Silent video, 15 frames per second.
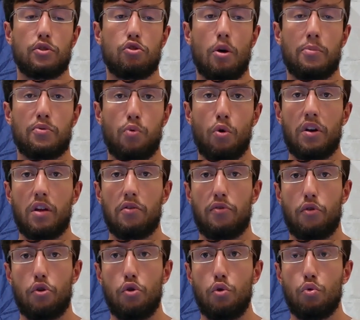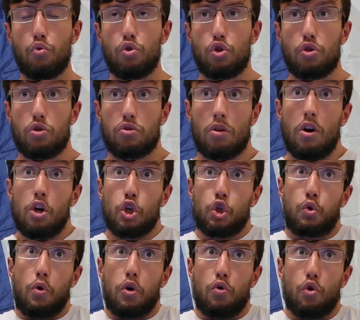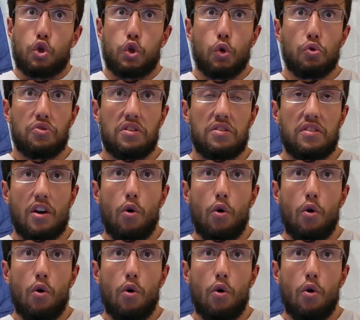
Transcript: stops working for you to just shrug your shoulders and say,